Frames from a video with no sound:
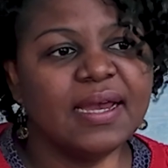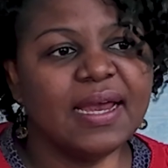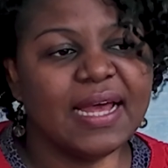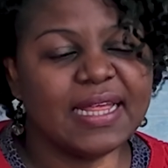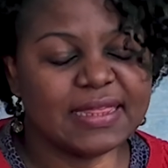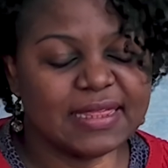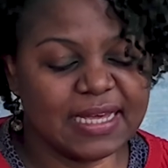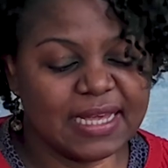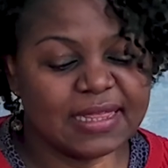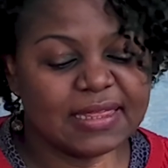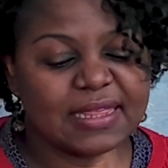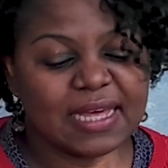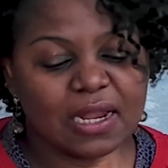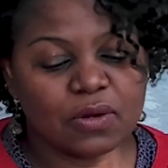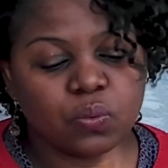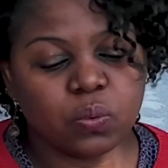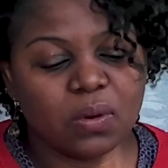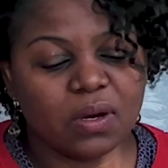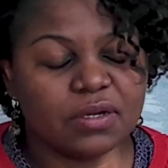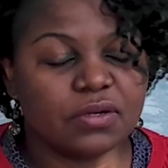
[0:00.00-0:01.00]
And then
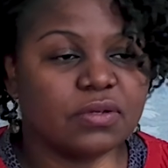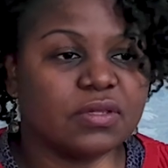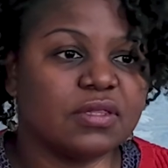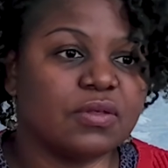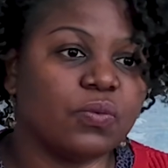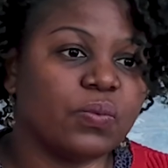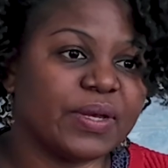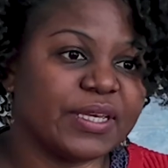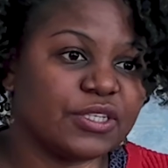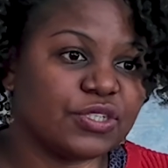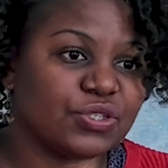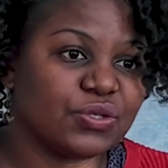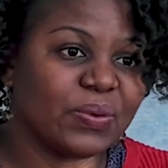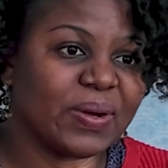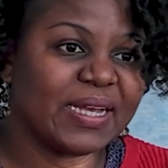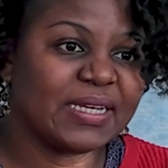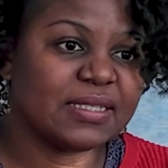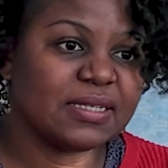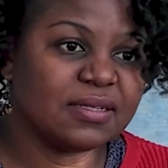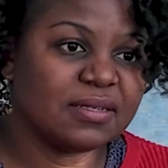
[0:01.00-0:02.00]
that one on the ways
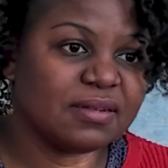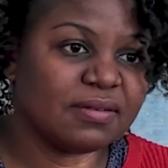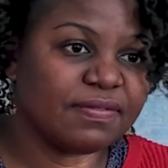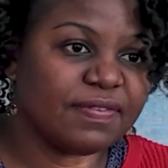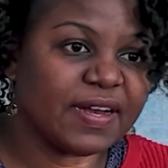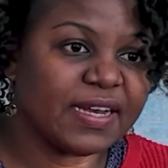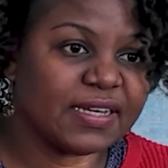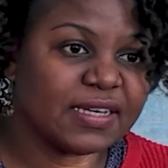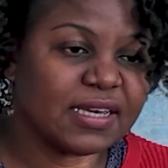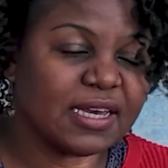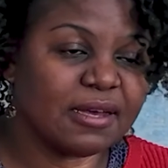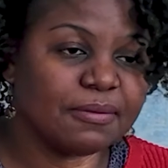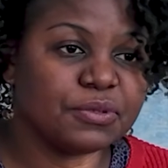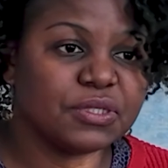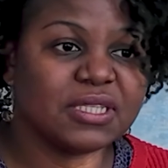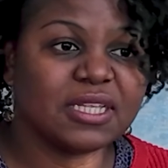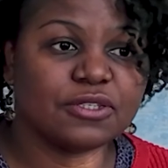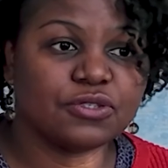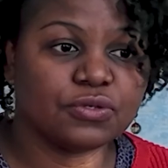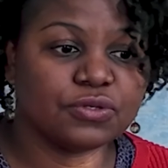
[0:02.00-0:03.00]
to identify
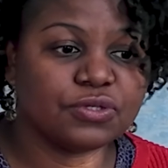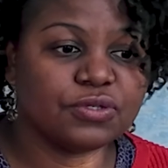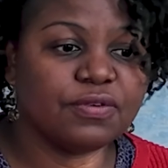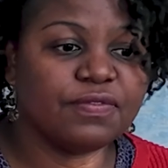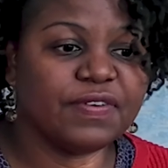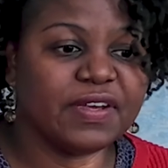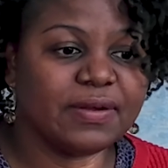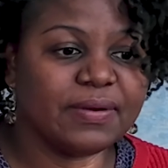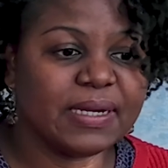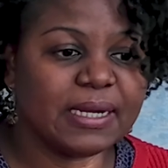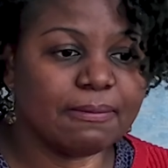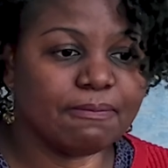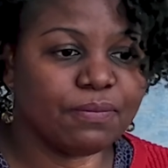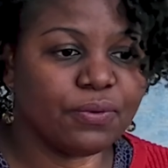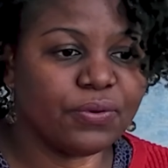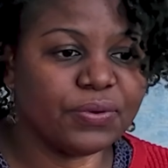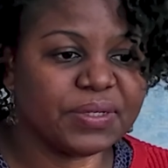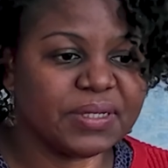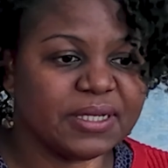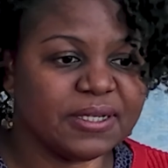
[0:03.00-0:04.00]
gaps, that's also very
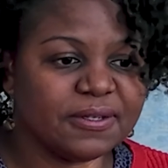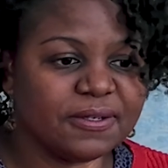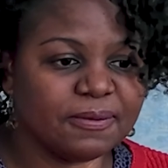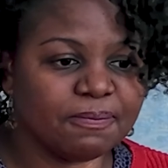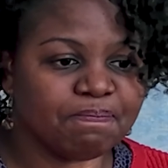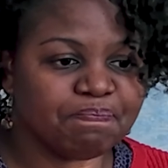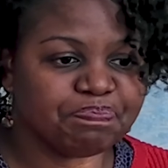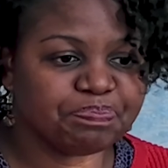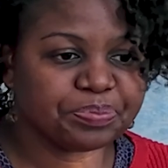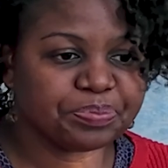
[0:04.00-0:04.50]
important.